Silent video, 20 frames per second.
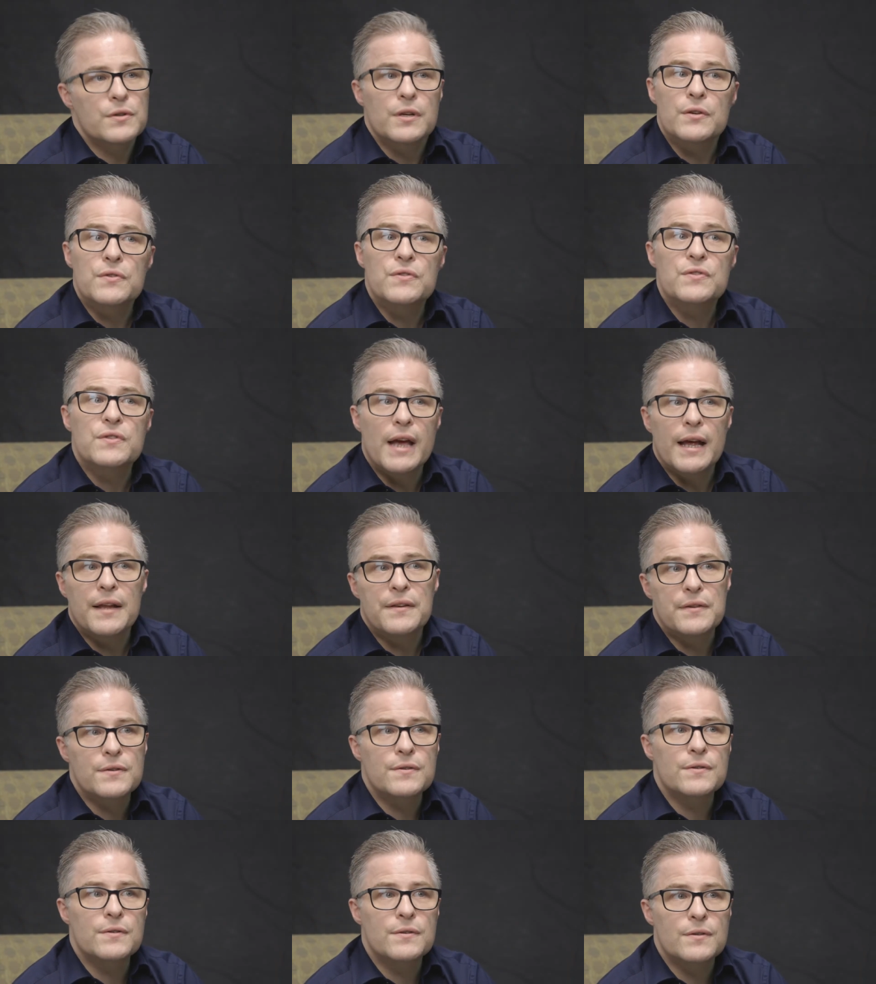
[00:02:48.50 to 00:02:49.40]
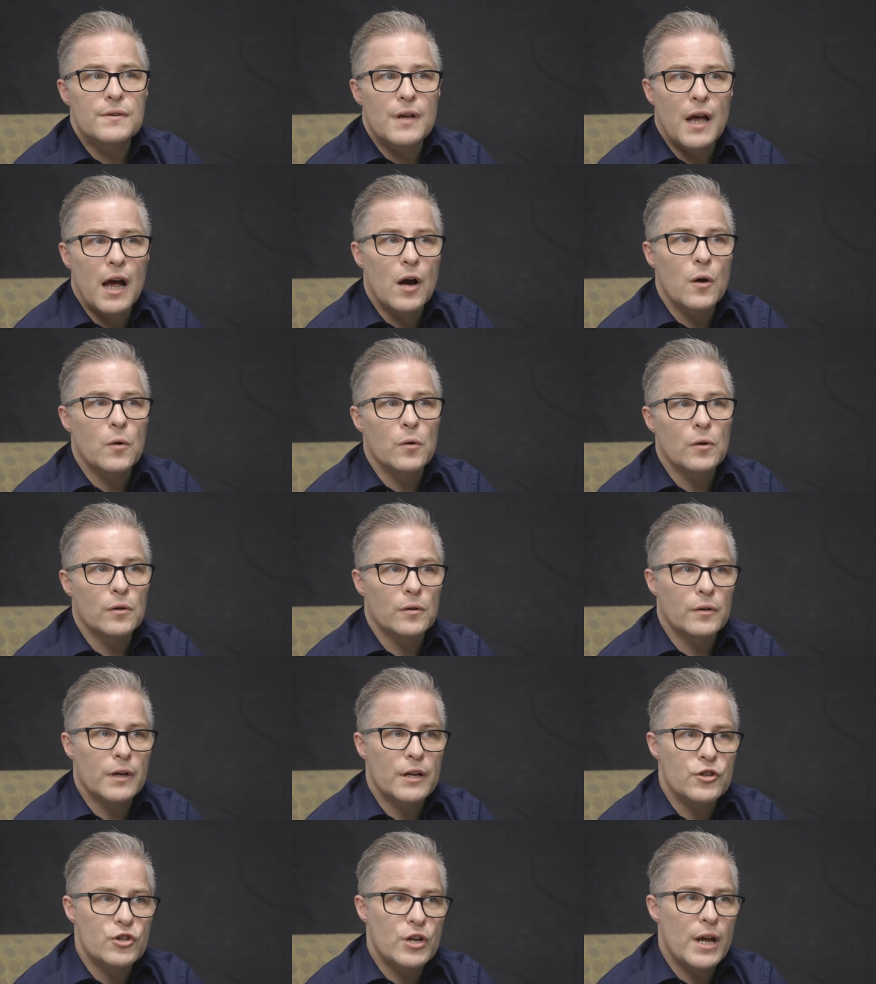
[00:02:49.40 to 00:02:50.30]
there sets our
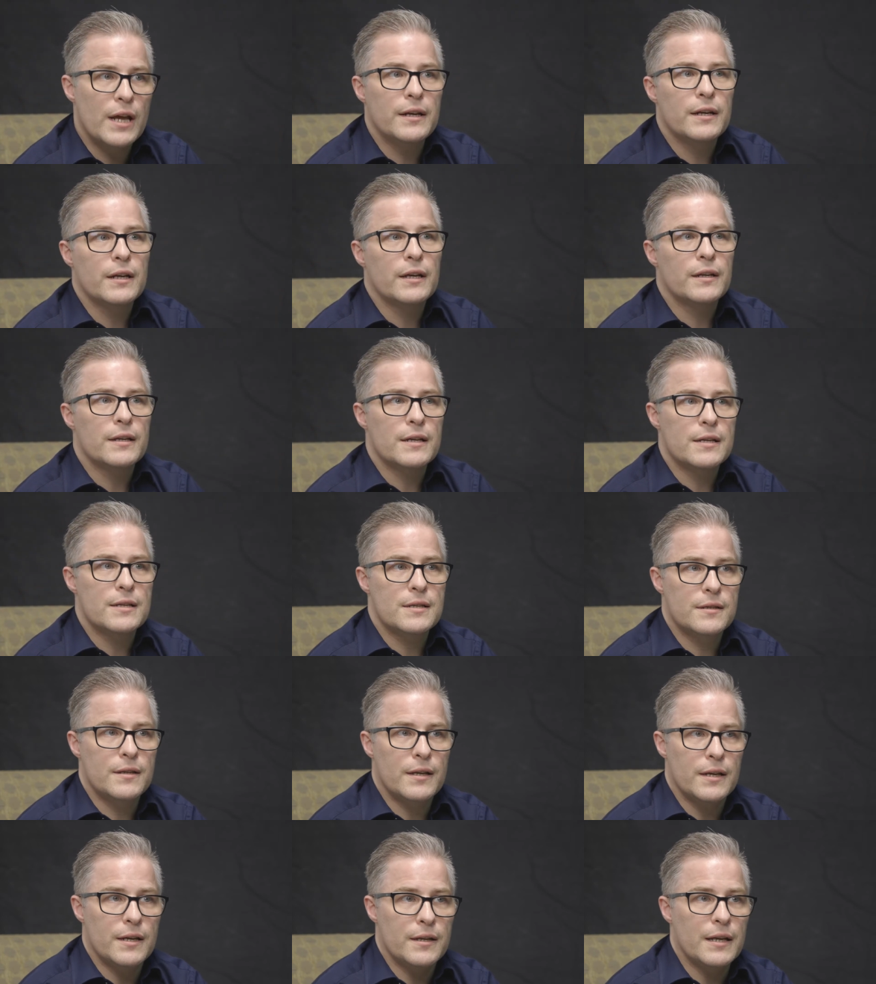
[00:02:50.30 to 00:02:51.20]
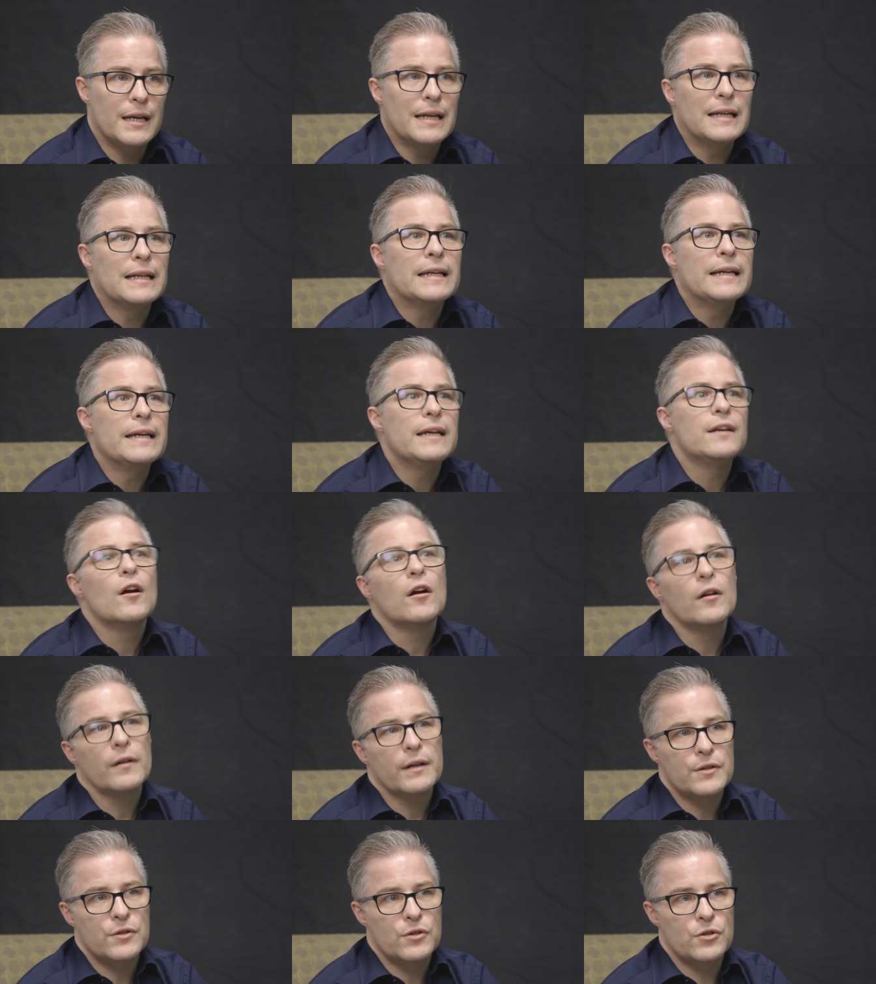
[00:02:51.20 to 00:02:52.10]
agenda, they, they lead
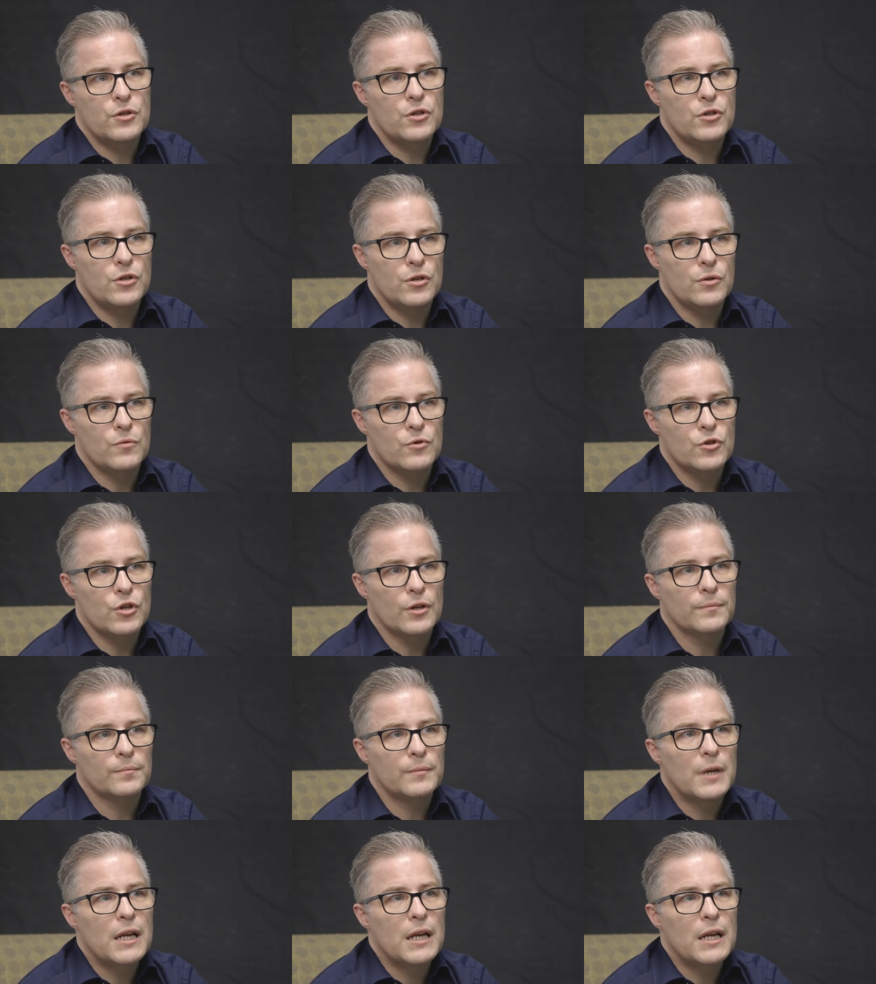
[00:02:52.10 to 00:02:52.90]
our institution.